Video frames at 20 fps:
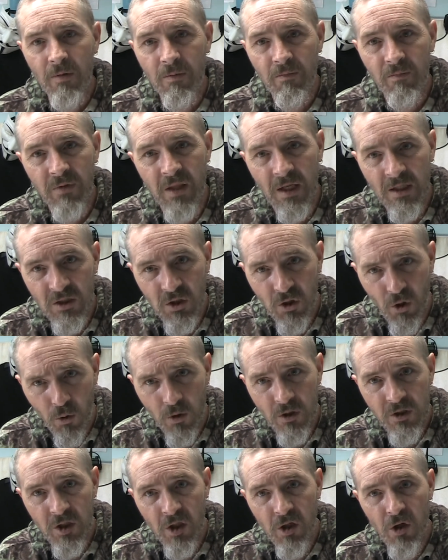This
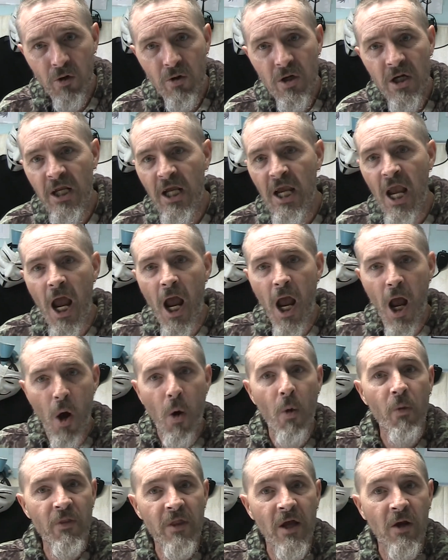court security
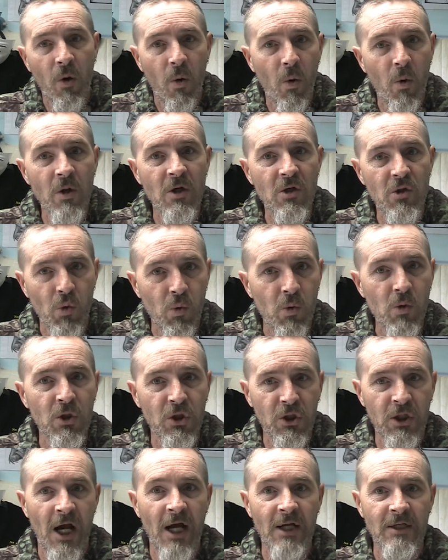held the court door
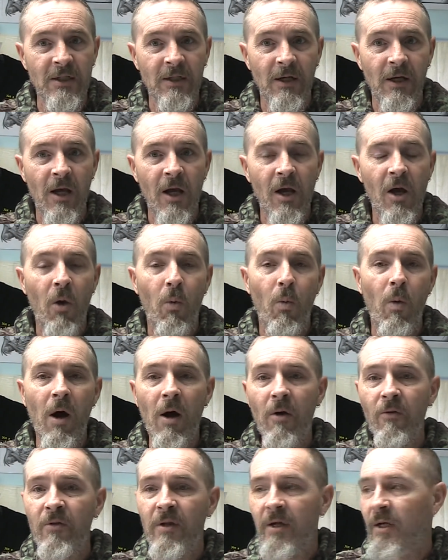shut
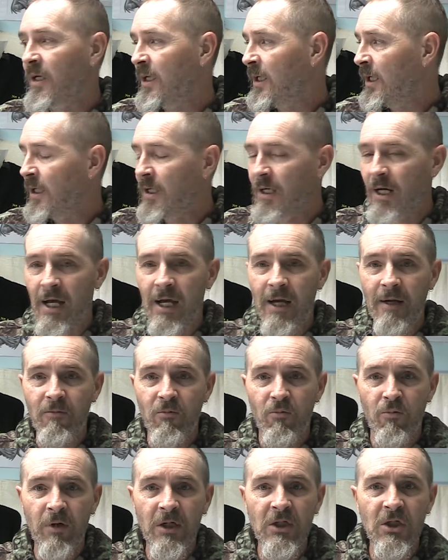while the
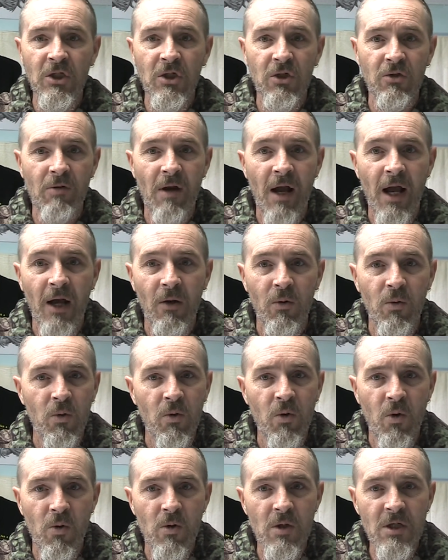registrar or
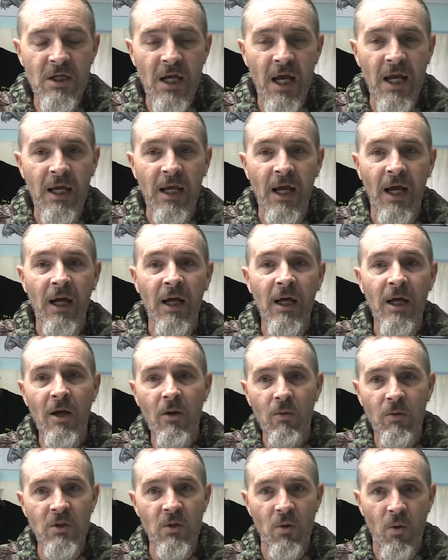court taker
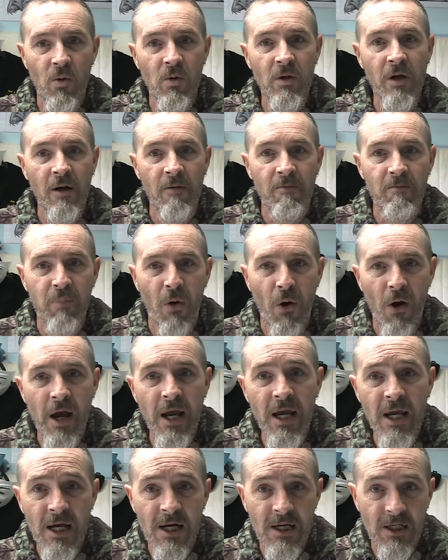was ordered
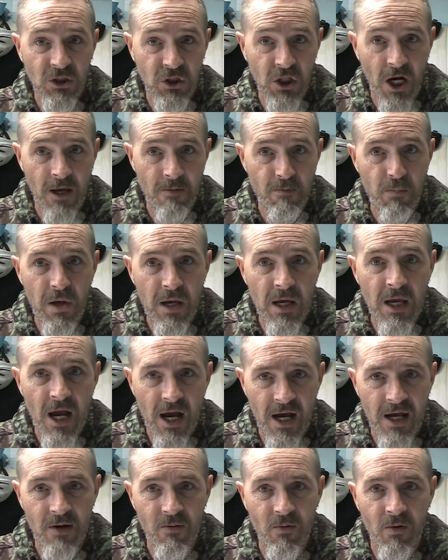by JP
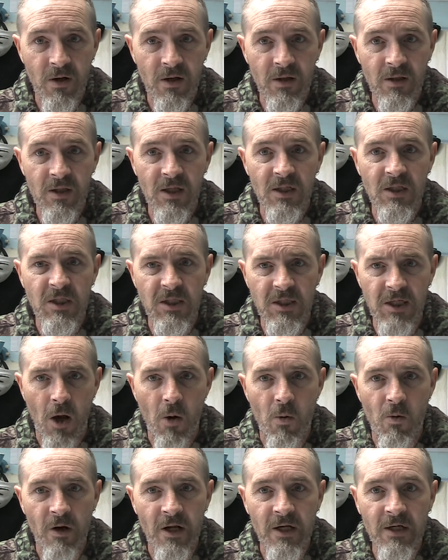Hayworth,
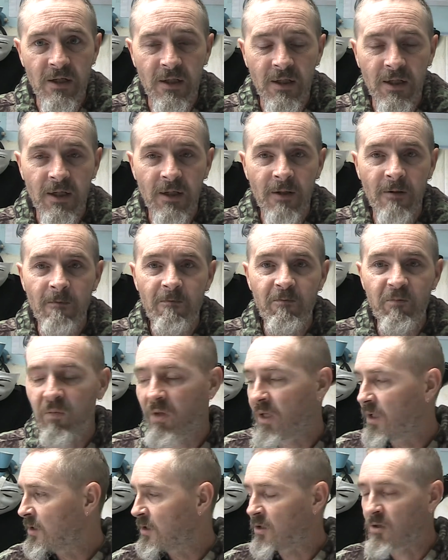Selwyn,
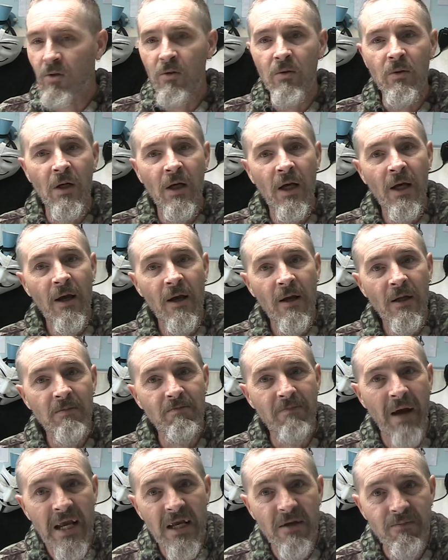to
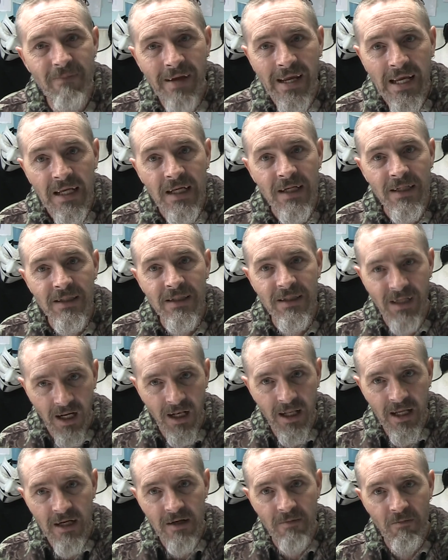make me
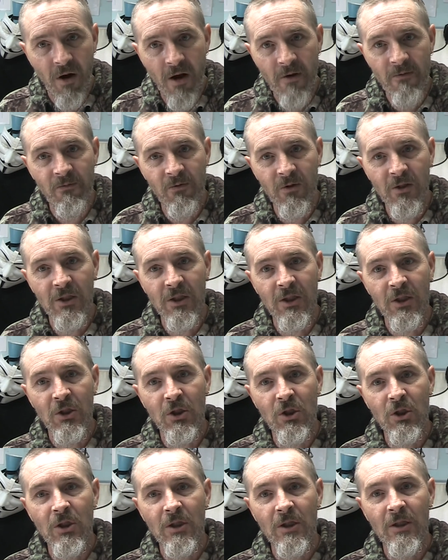delete my footage.